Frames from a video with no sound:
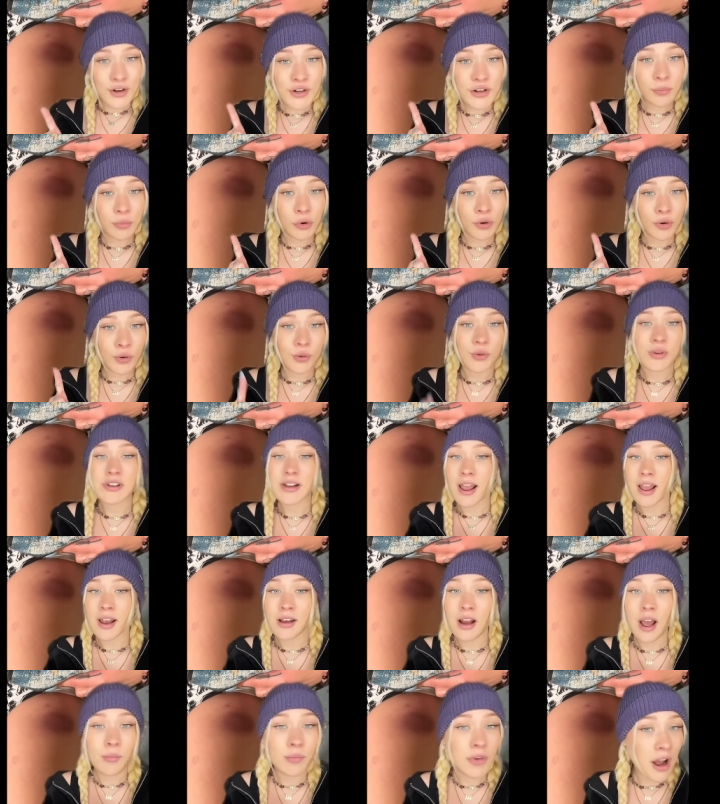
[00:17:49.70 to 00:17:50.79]
the bruise,
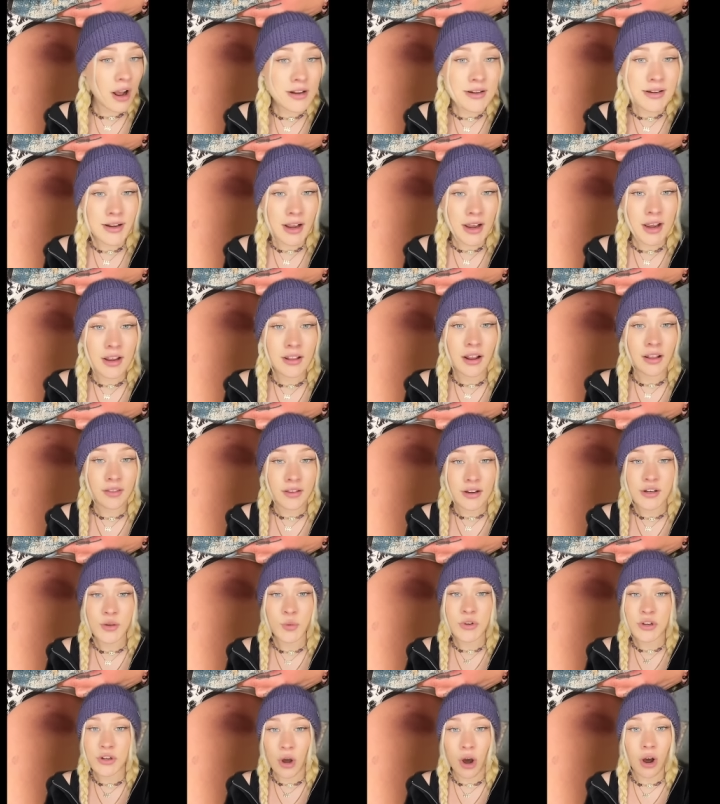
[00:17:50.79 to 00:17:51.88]
and I'm not saying that this
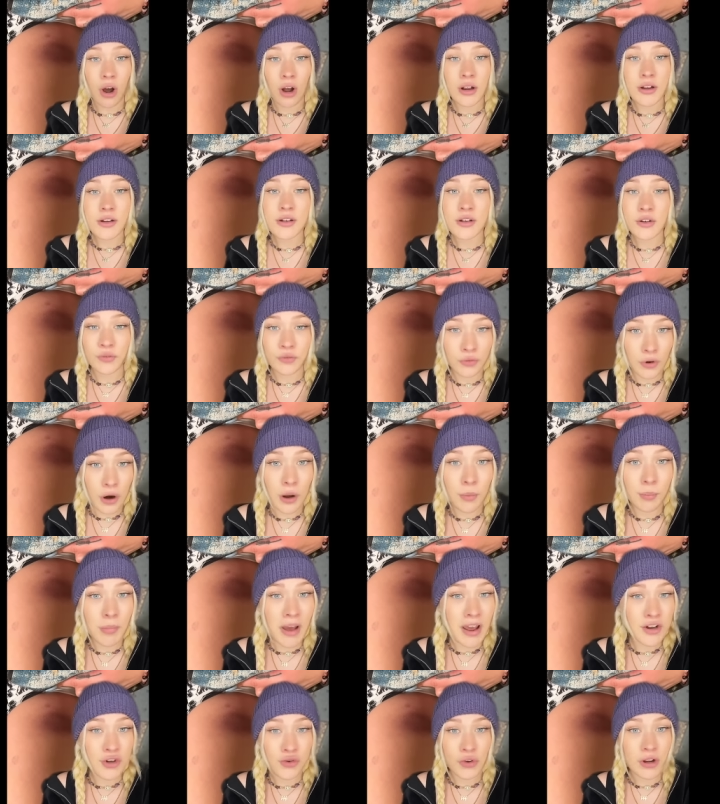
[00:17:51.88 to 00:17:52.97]
was caused from
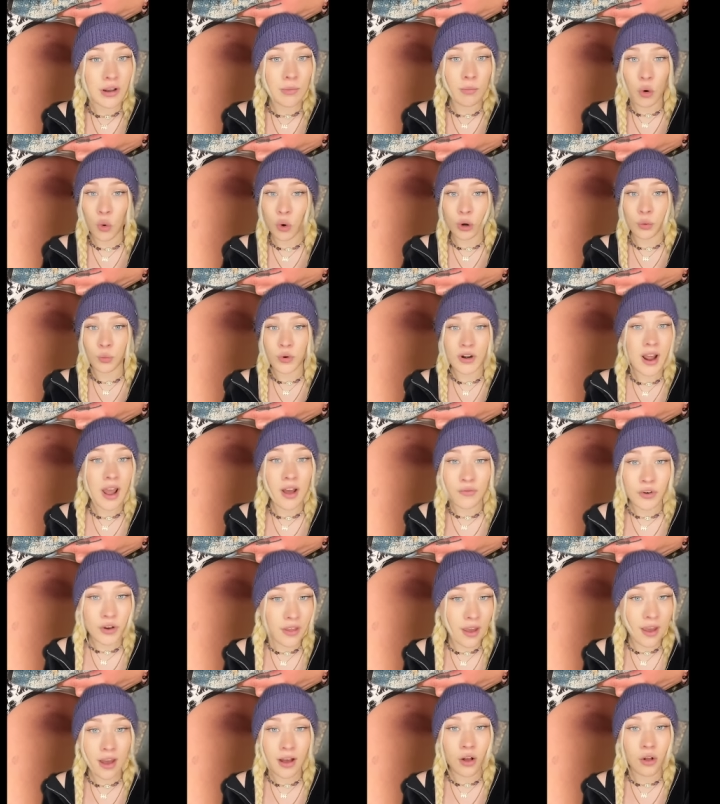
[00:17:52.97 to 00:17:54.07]
my dream or whatever the
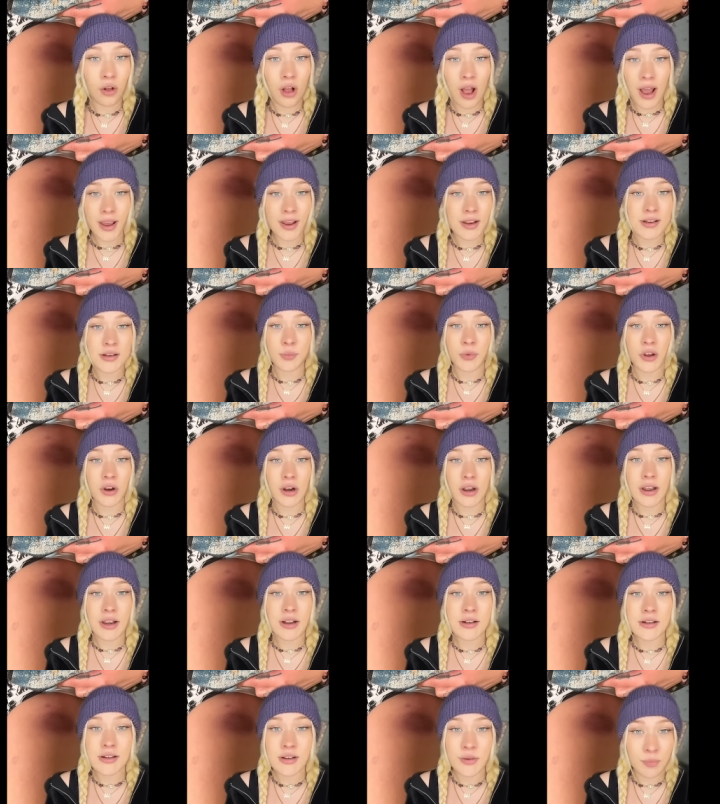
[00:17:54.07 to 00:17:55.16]
hell I
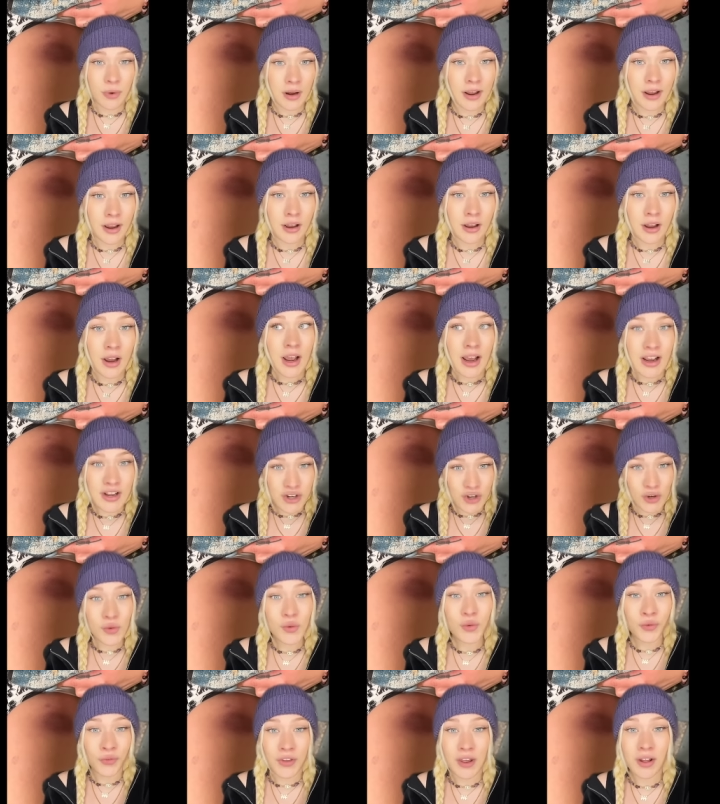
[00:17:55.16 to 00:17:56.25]
experienced, but I do
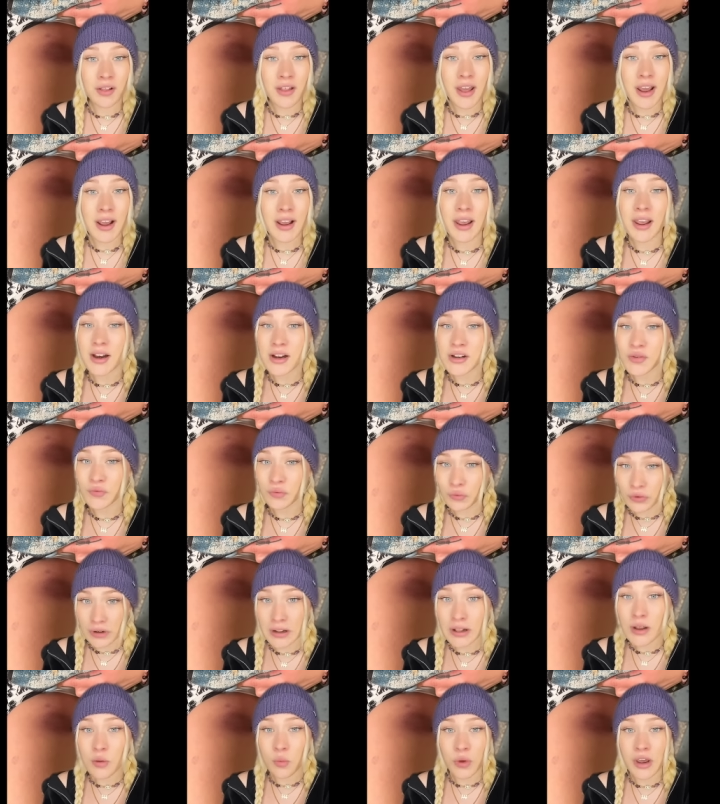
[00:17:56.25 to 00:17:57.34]
feel like it is
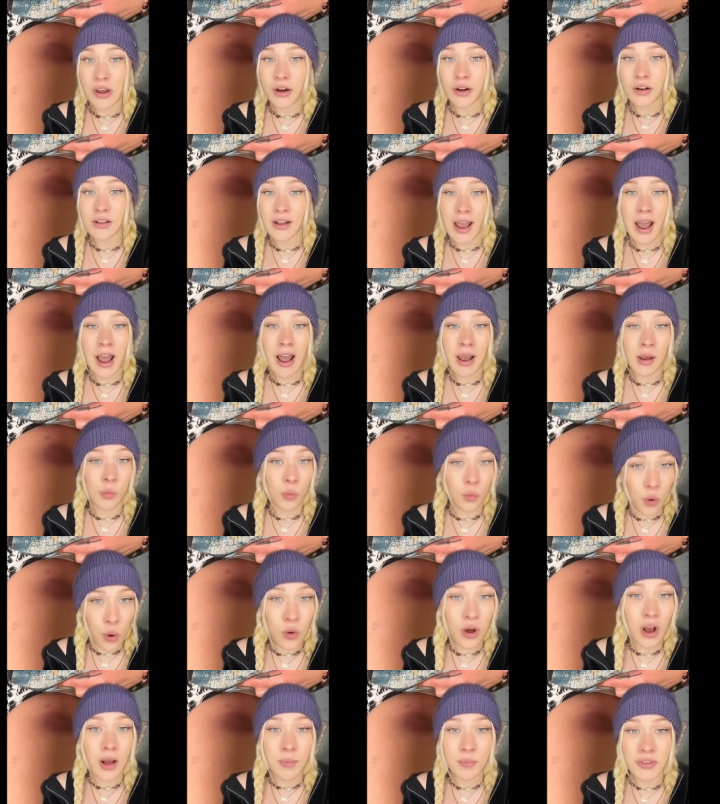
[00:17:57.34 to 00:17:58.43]
really weird that I
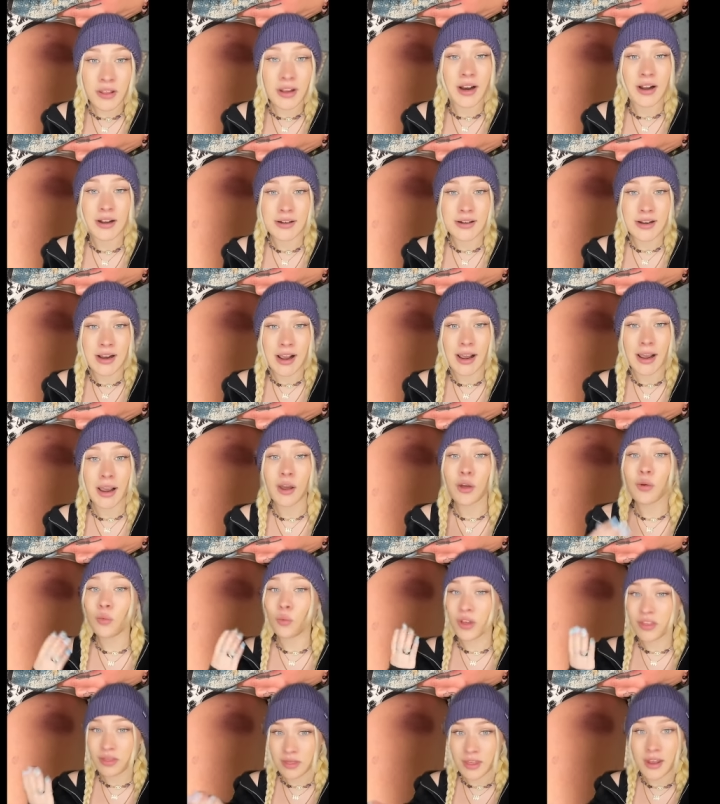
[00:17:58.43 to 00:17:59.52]
woke up the next day
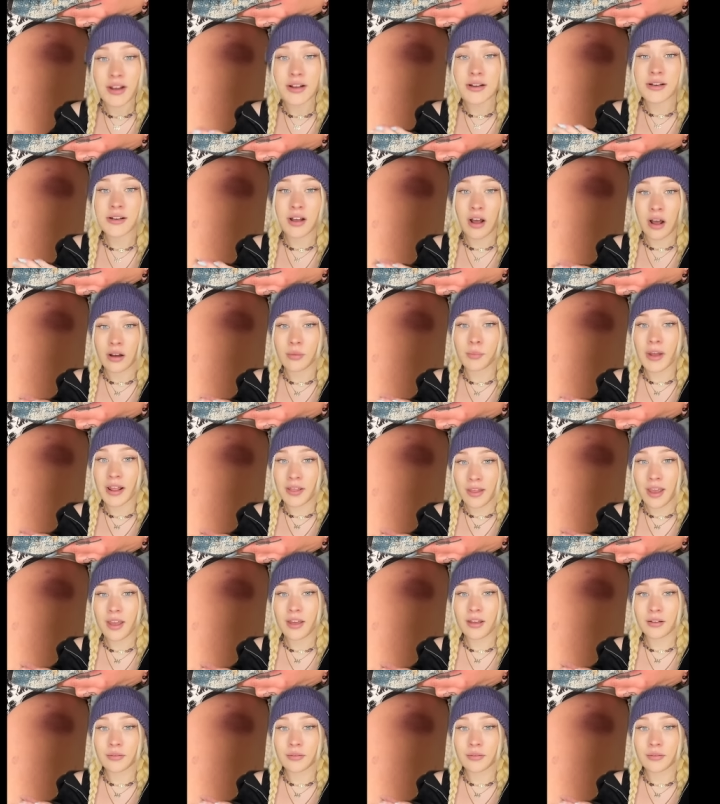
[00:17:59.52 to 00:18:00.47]
with this on my leg.